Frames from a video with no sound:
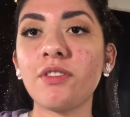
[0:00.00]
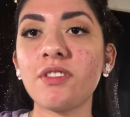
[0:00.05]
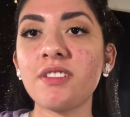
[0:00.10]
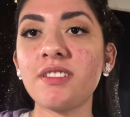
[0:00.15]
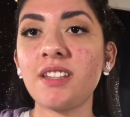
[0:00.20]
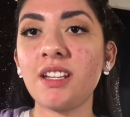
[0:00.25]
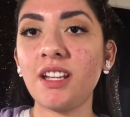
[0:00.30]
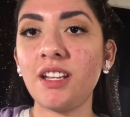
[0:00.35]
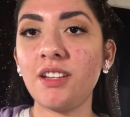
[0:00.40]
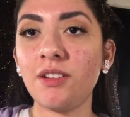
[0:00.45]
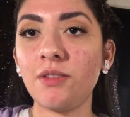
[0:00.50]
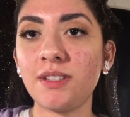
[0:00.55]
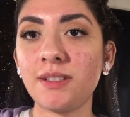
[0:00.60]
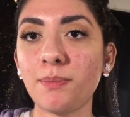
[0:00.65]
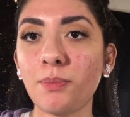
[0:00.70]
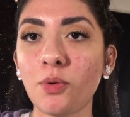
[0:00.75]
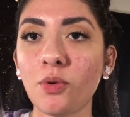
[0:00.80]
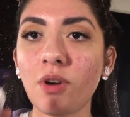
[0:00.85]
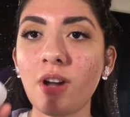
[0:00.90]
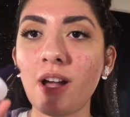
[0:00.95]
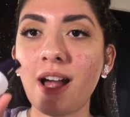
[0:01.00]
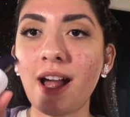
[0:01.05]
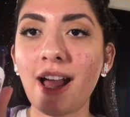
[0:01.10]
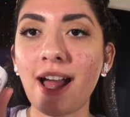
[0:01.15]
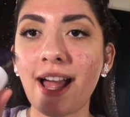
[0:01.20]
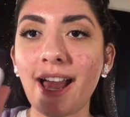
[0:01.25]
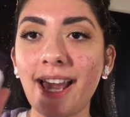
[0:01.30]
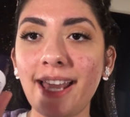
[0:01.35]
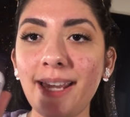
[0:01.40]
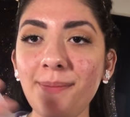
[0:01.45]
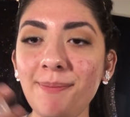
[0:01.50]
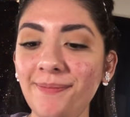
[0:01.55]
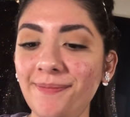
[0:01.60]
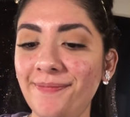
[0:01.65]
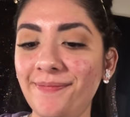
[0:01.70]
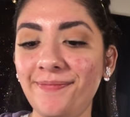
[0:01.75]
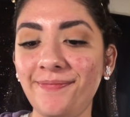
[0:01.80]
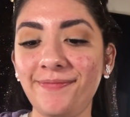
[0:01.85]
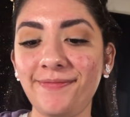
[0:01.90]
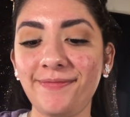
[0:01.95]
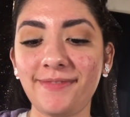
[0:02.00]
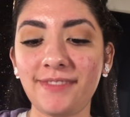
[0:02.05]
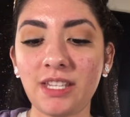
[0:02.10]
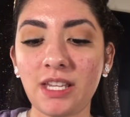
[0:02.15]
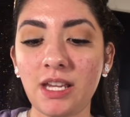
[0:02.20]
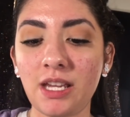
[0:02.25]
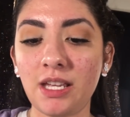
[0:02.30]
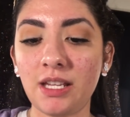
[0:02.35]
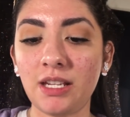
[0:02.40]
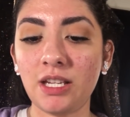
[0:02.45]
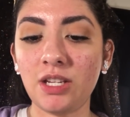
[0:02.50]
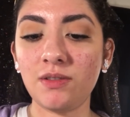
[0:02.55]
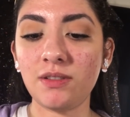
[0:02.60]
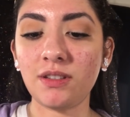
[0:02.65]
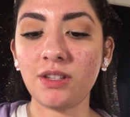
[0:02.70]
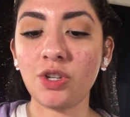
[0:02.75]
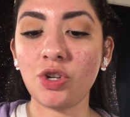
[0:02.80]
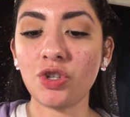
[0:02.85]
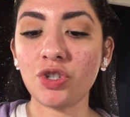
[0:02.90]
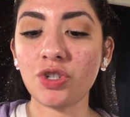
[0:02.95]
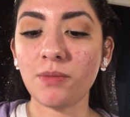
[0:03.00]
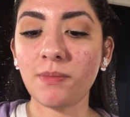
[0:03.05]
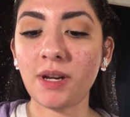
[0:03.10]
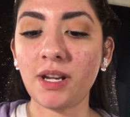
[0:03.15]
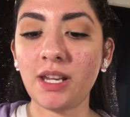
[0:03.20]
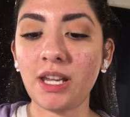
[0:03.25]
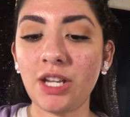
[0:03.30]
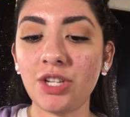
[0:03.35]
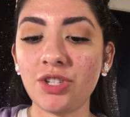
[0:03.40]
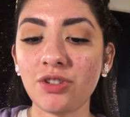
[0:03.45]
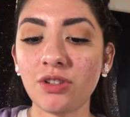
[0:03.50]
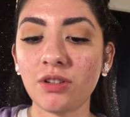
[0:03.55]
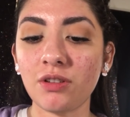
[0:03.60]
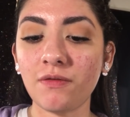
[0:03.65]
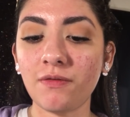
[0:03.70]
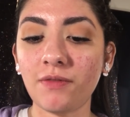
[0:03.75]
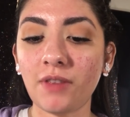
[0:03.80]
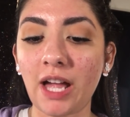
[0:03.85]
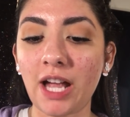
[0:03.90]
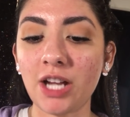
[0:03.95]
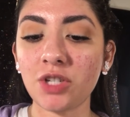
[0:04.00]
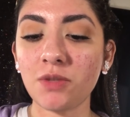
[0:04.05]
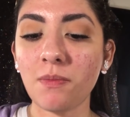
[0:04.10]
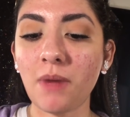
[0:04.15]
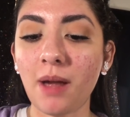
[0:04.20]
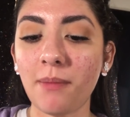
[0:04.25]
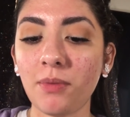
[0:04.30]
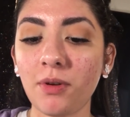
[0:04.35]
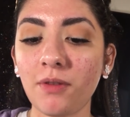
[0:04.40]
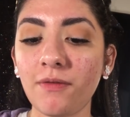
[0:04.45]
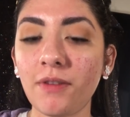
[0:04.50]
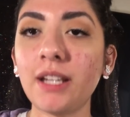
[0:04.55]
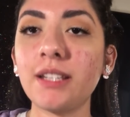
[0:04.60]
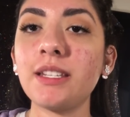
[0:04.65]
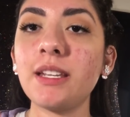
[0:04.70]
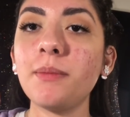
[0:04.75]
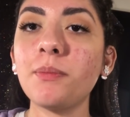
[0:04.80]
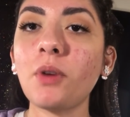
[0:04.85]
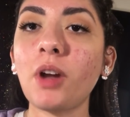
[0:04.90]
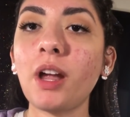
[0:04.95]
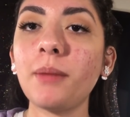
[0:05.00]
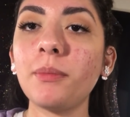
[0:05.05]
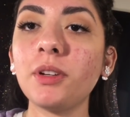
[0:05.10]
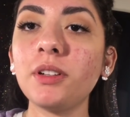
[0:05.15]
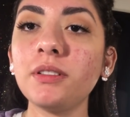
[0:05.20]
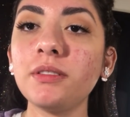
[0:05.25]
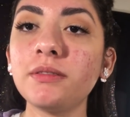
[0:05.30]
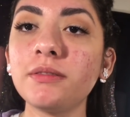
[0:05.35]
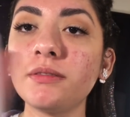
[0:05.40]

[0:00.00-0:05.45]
first thing I do is prime, and I use the Nurture by Nature Flash Matte Perfecting Primer.